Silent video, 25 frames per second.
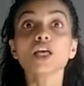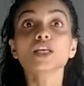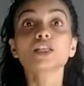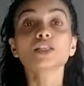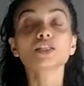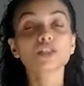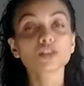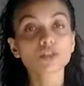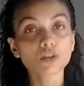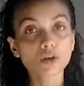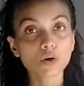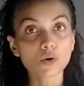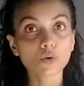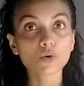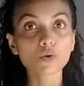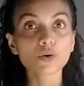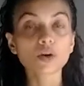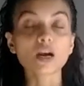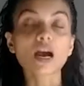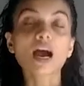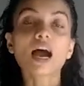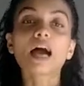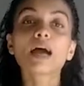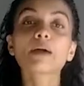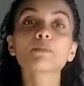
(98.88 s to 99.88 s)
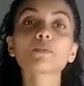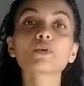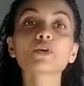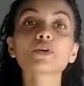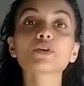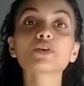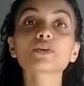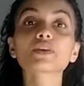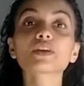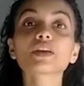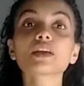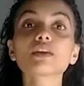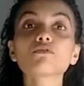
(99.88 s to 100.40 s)
So I'm
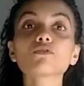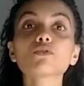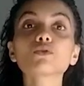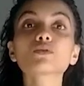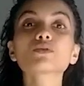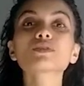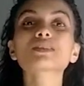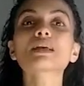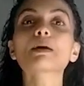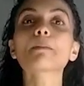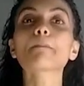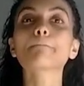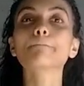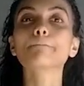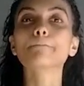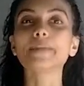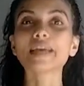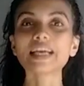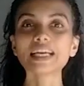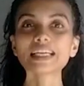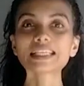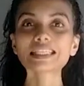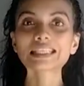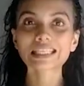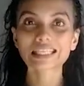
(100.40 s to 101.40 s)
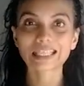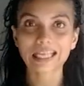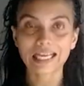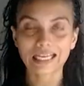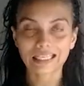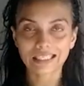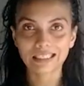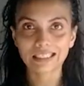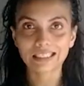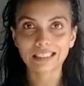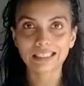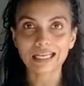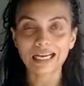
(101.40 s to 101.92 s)
going to give you some basic
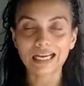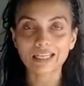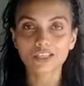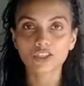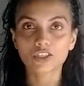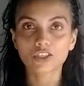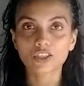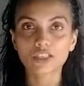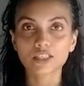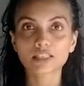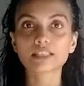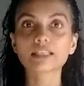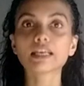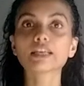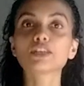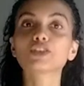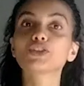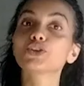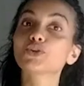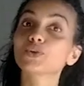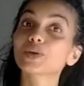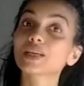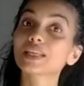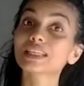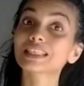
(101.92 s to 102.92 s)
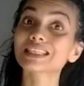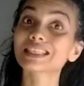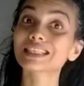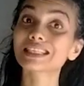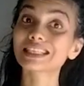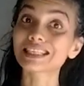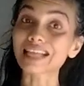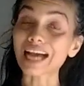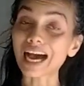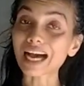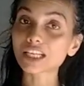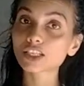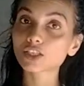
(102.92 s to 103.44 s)
exercises that you can
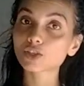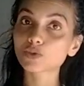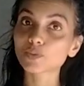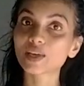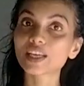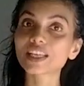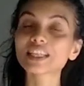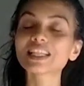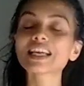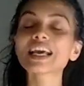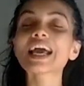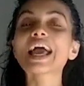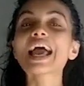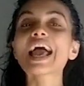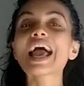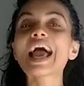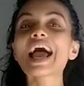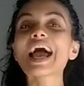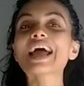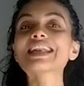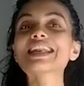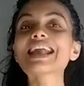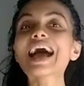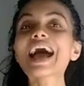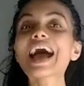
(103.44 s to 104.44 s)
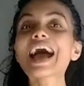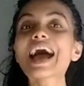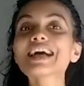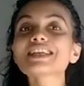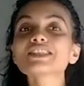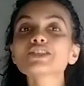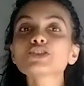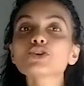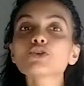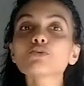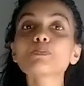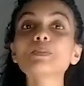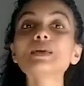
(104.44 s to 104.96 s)
start with, and
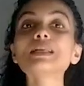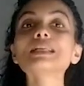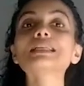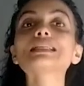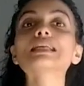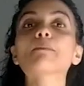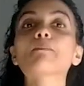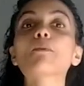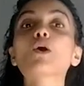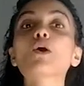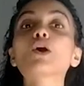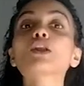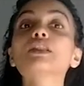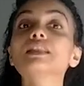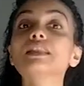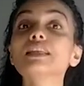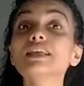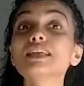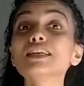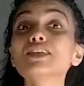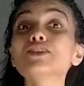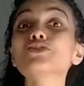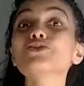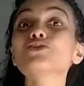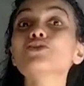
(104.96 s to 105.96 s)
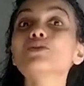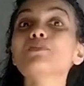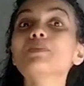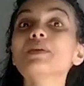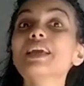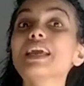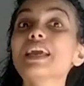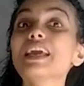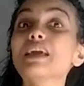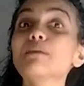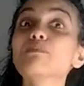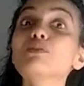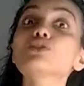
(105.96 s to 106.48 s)
as you build up on these, you'll
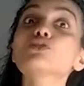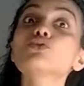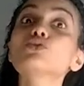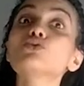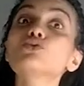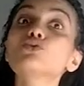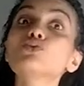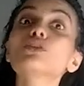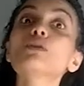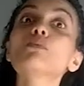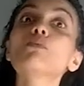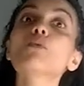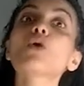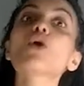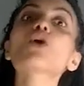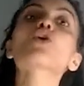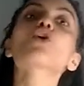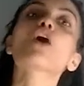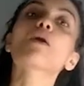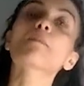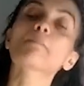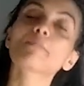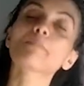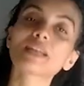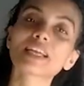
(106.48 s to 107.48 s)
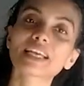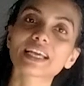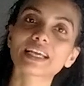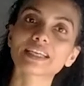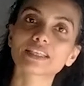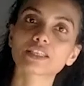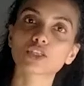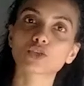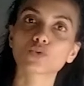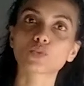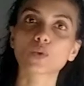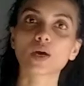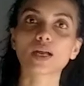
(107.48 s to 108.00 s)
be able to do the more
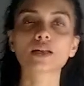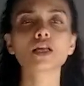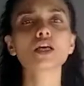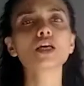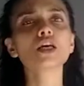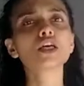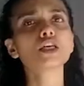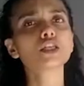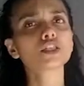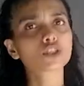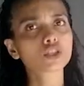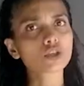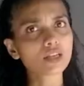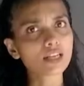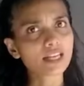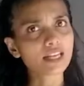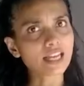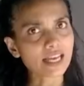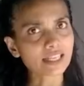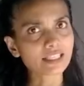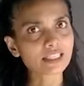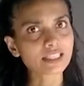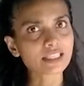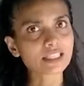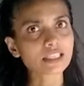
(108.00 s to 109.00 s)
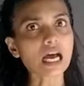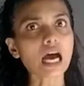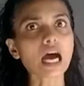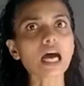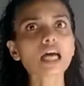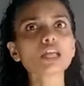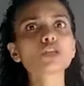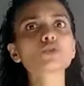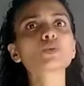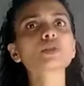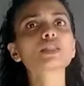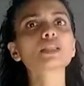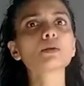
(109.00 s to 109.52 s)
complicated one. So let's
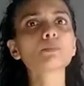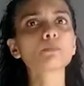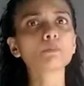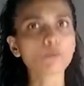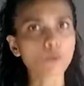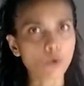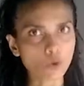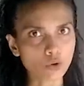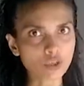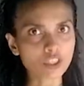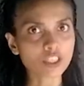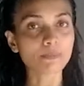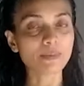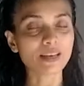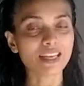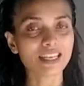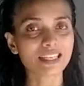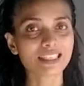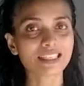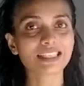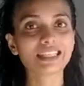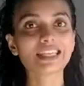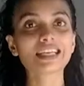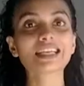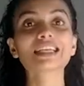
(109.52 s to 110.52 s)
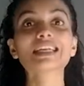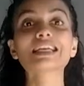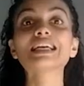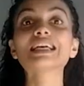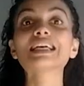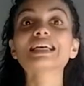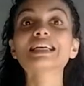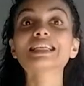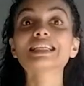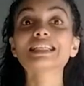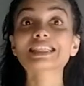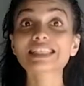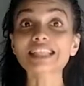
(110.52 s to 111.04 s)
start with the most basic
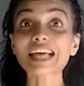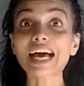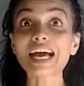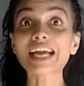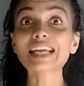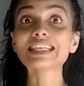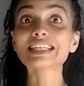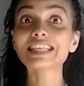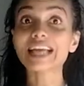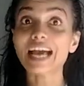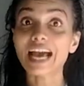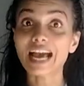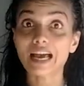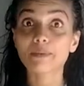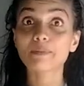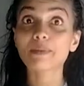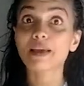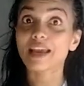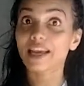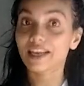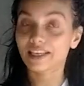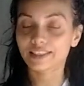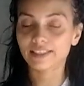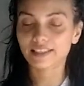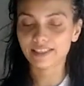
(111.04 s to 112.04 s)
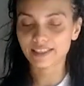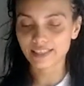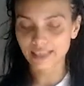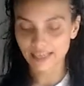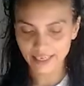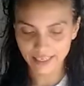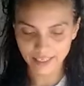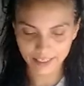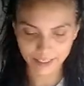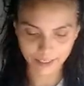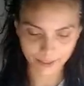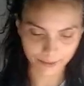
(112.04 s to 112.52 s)
side ab exercise.